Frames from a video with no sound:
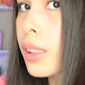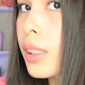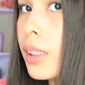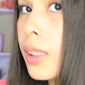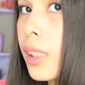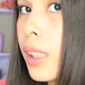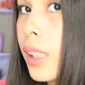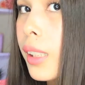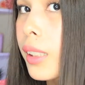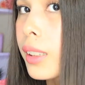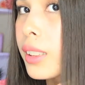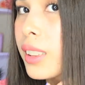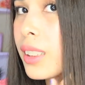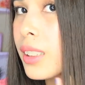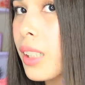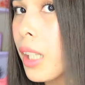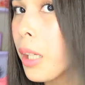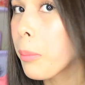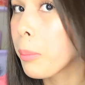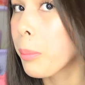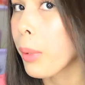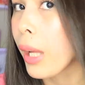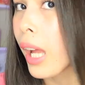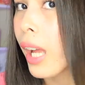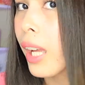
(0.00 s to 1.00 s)
See, it's
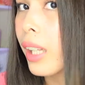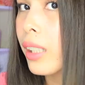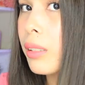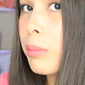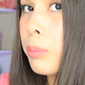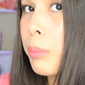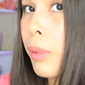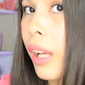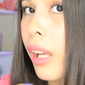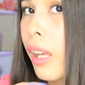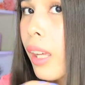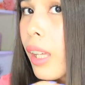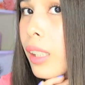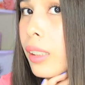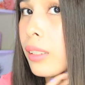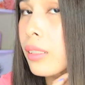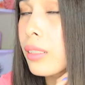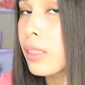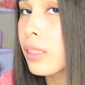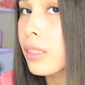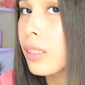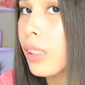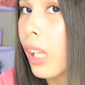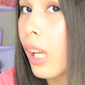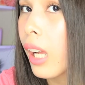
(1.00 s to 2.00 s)
not bad, but
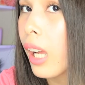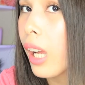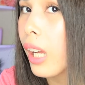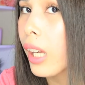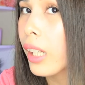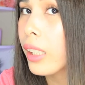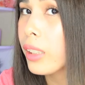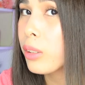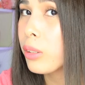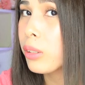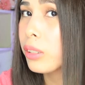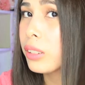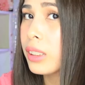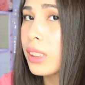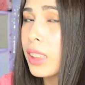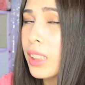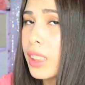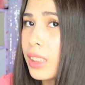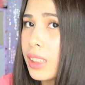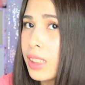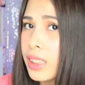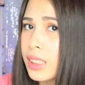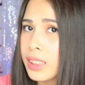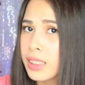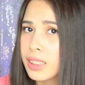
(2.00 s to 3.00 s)
I don't
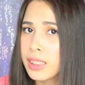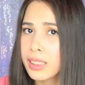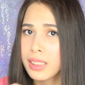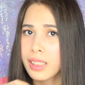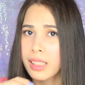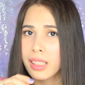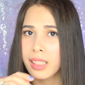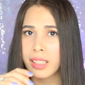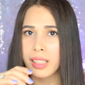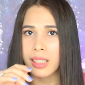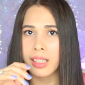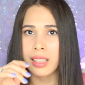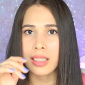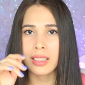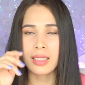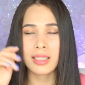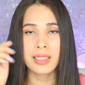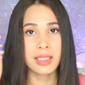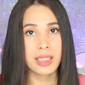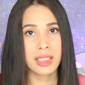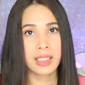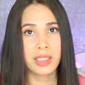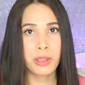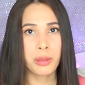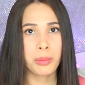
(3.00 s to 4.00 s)
think it's a
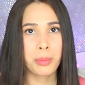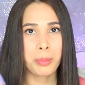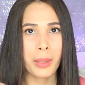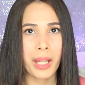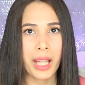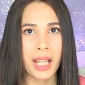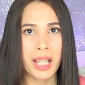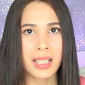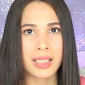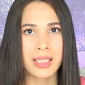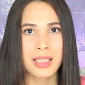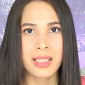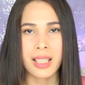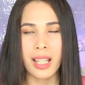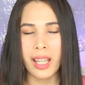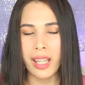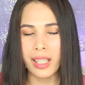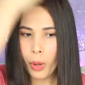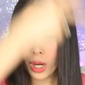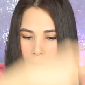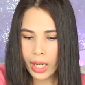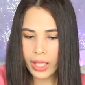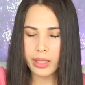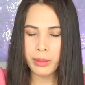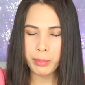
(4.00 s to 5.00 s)
single pass, like
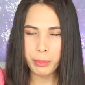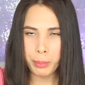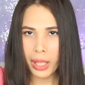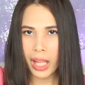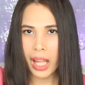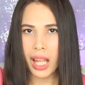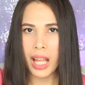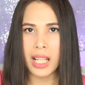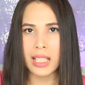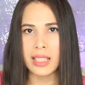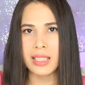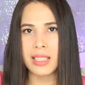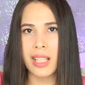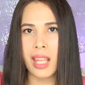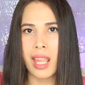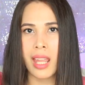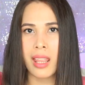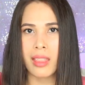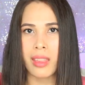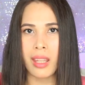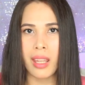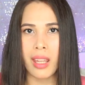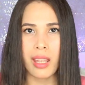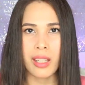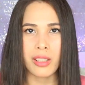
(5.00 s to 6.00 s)
one pass
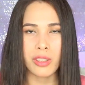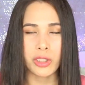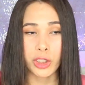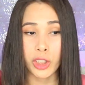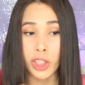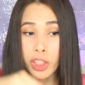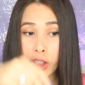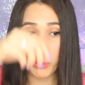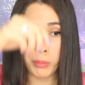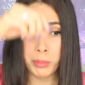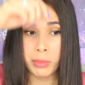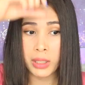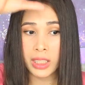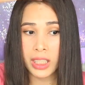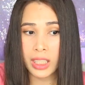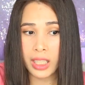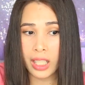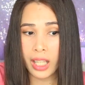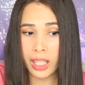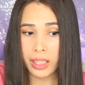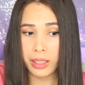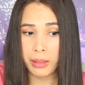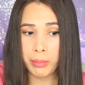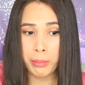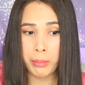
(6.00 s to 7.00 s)
and then gonna be
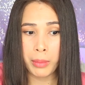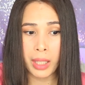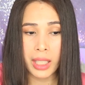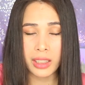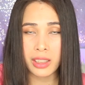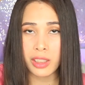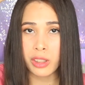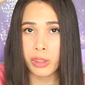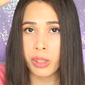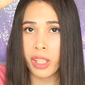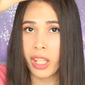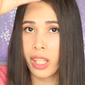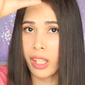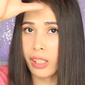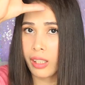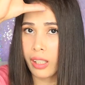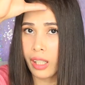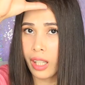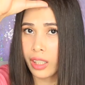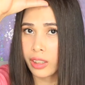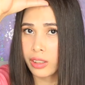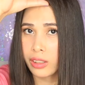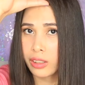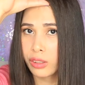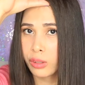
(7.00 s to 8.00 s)
like makes your hair
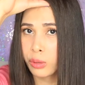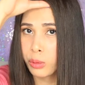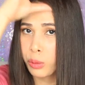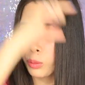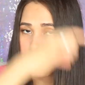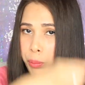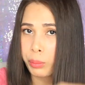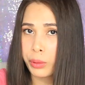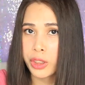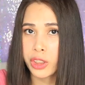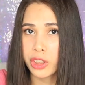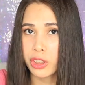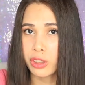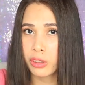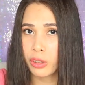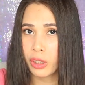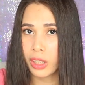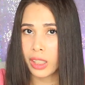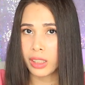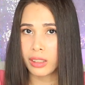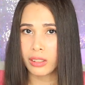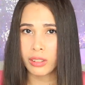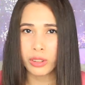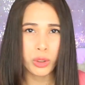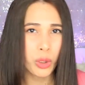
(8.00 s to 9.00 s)
like super straight.